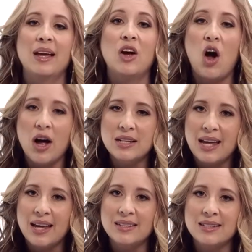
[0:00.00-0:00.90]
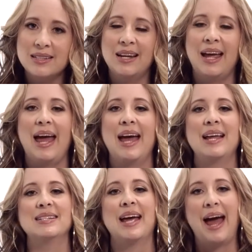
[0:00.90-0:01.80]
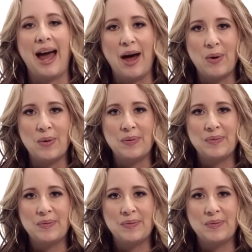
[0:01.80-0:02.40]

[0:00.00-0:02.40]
content, and how.